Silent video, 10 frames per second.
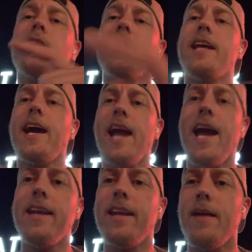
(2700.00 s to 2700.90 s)
play that
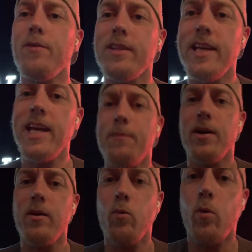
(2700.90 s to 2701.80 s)
hand in every league,
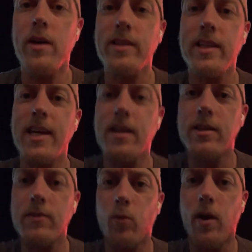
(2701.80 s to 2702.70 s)
but in one league,
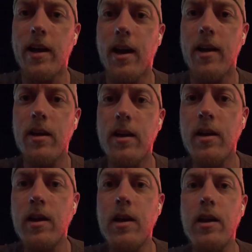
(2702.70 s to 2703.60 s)
why not?
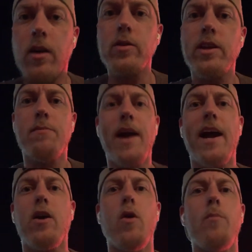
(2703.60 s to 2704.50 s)
Gurley's
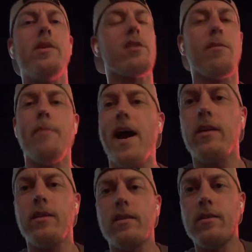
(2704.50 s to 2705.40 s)
back home, doesn't
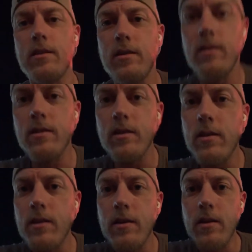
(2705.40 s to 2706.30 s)
matter.
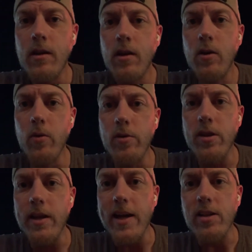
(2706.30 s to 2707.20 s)
Who's
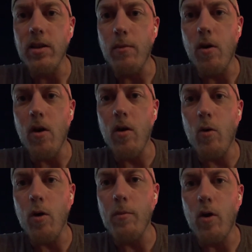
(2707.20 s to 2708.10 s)
the next Lamar
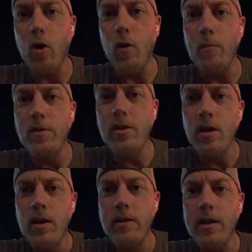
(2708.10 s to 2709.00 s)
or Mahomes?
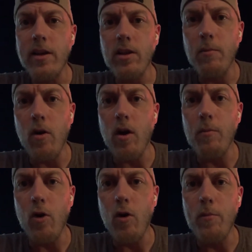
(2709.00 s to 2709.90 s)
Next Lamar or
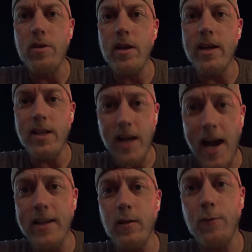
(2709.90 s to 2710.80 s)
Mahomes is
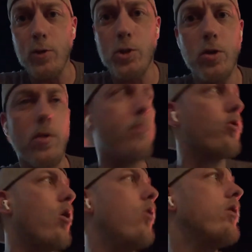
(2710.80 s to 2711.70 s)
Kyler for sure,
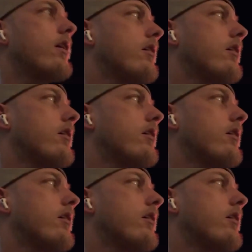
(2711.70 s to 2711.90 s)
bro.